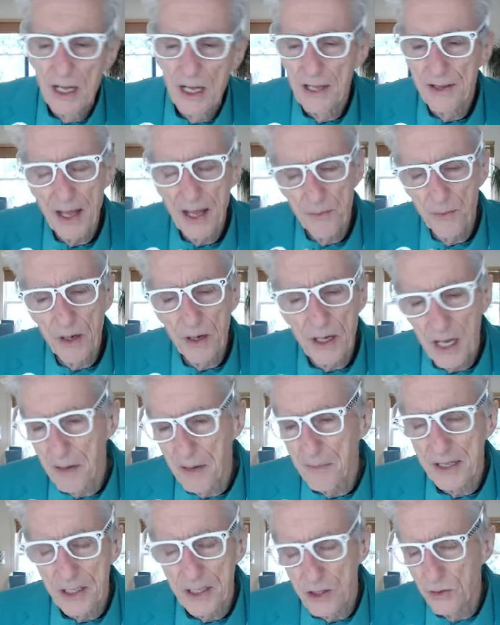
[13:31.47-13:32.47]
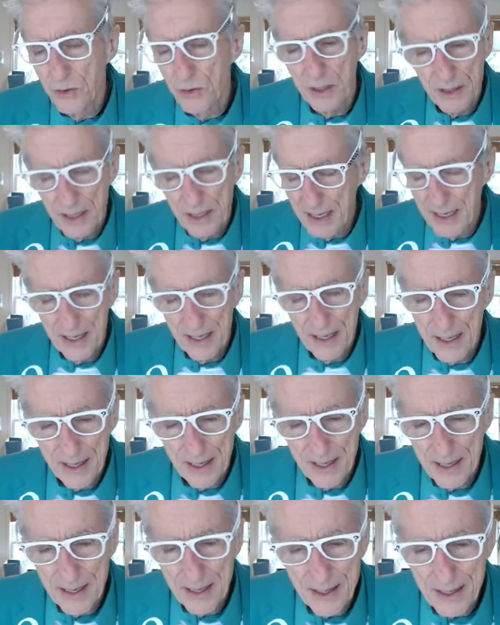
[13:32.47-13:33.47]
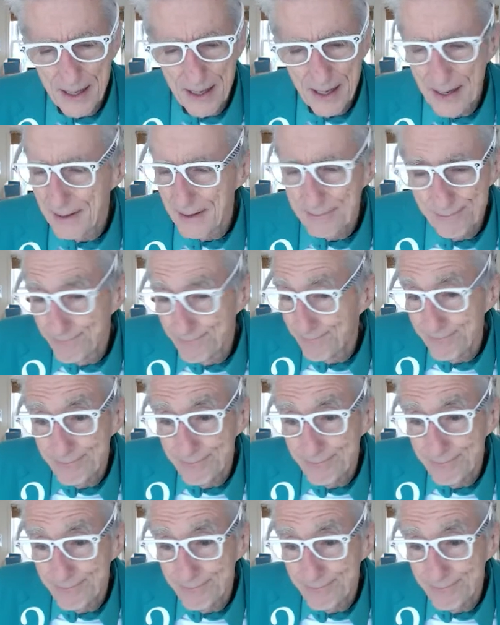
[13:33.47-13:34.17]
that will come and do it. And